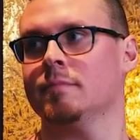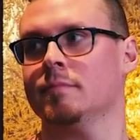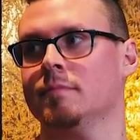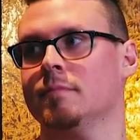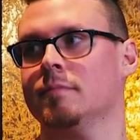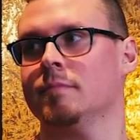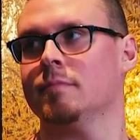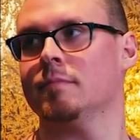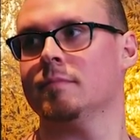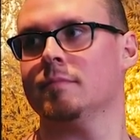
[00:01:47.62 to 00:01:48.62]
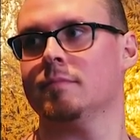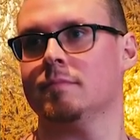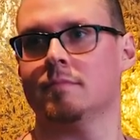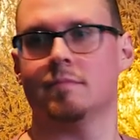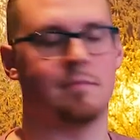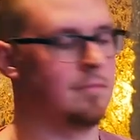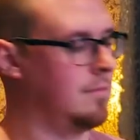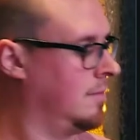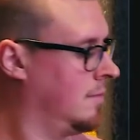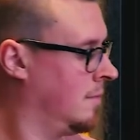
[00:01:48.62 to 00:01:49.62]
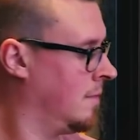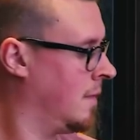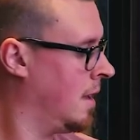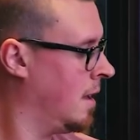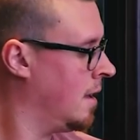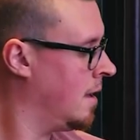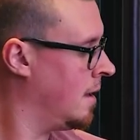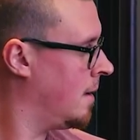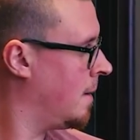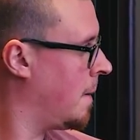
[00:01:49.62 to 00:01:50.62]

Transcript: No words are spoken by the person on screen.